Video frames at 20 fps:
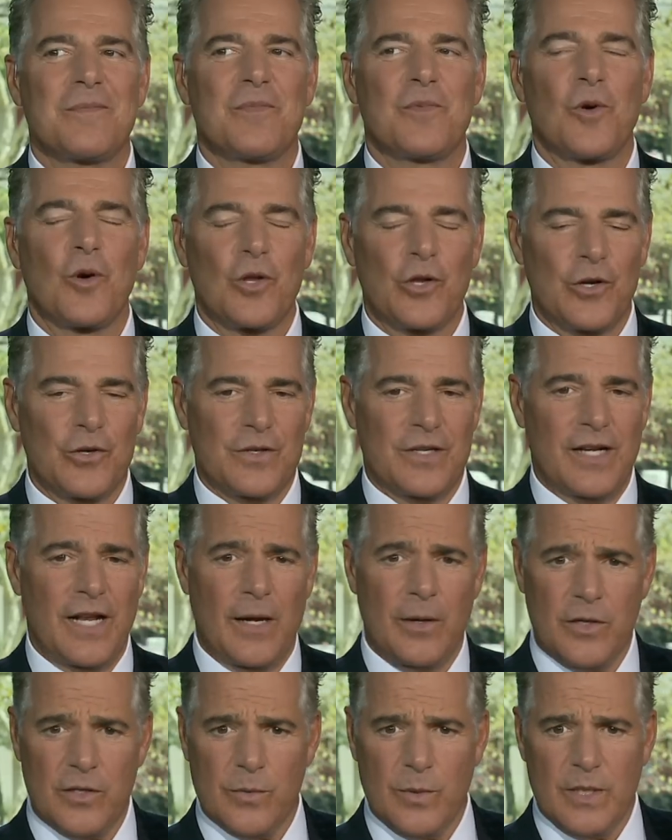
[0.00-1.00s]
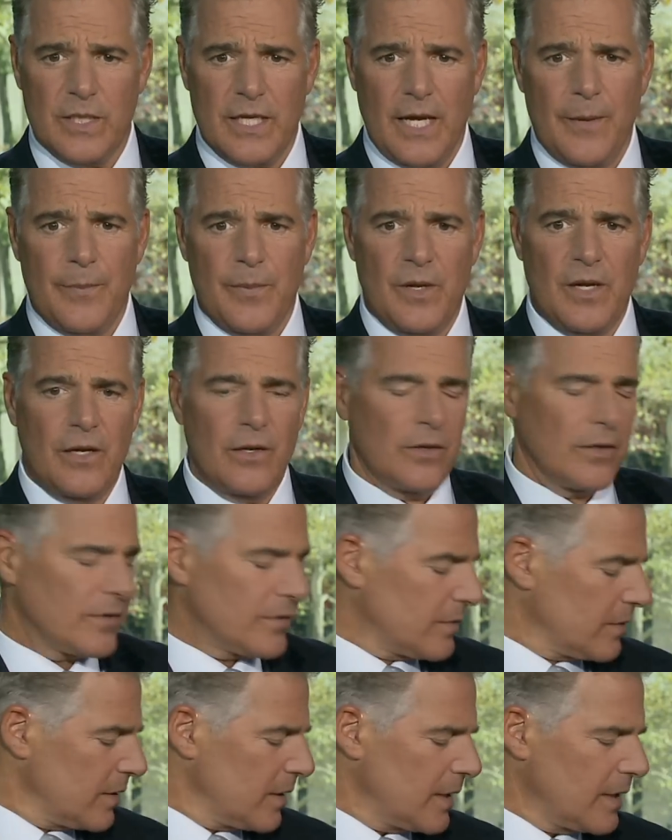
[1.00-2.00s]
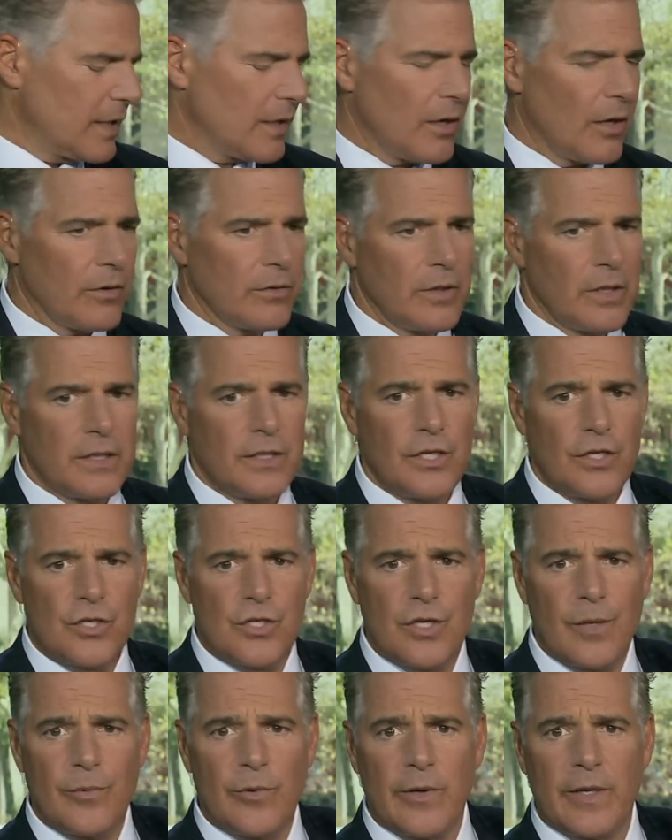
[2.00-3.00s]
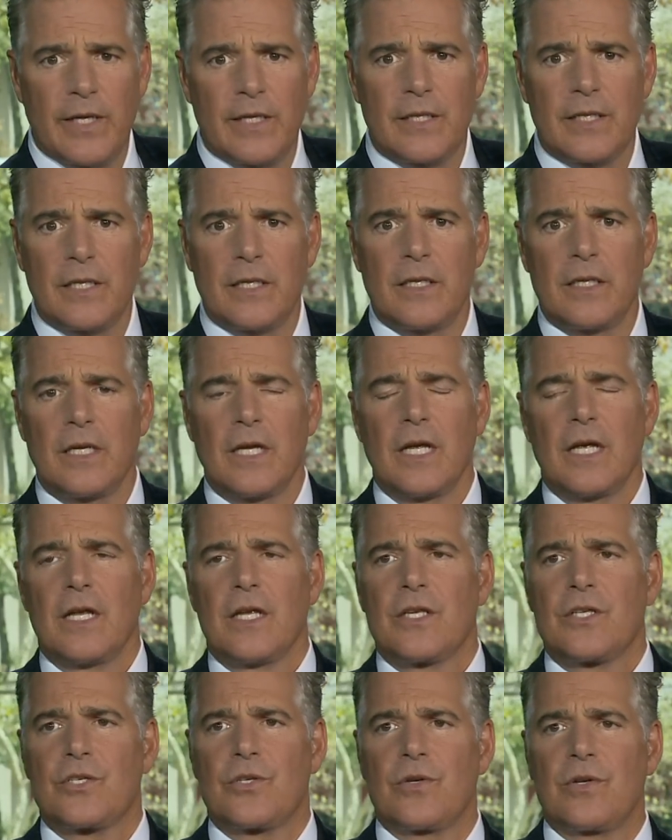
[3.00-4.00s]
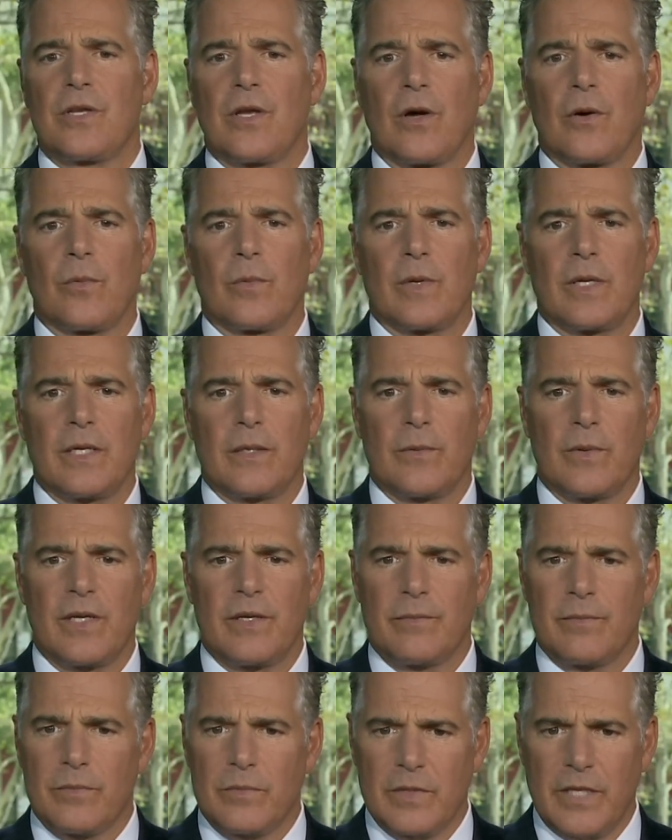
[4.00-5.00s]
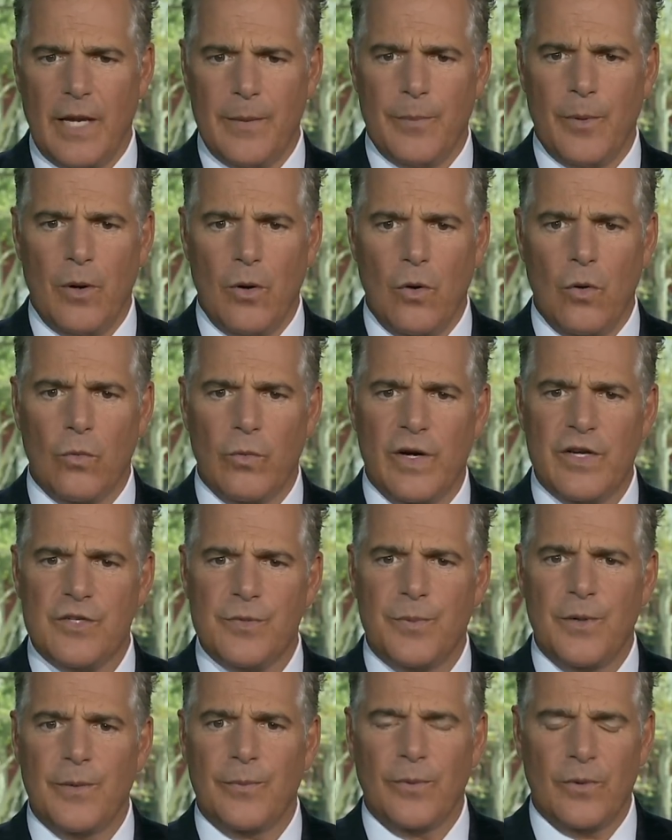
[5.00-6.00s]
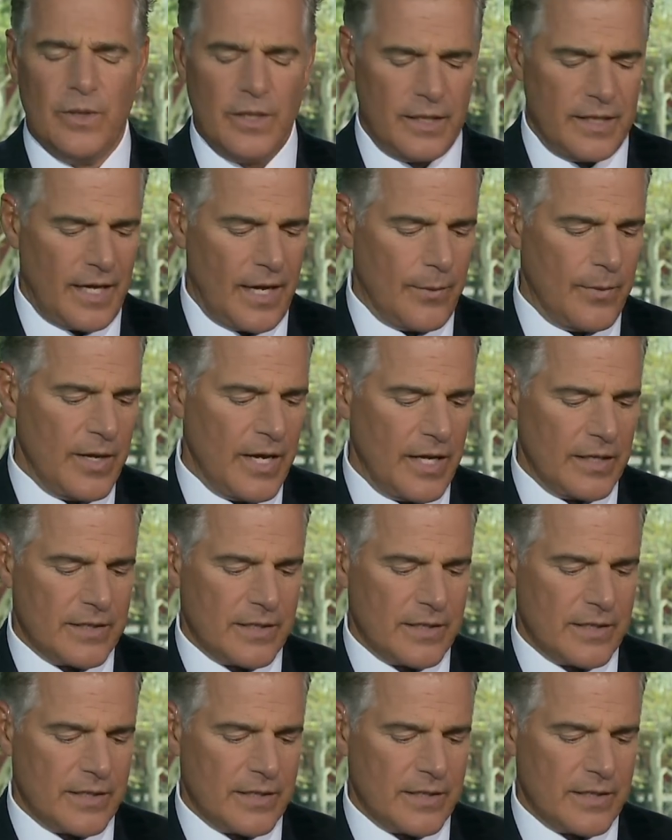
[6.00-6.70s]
earlier today, because we were taping here at our Tisch WNET studio, and we tape a whole range of people in a day. And we had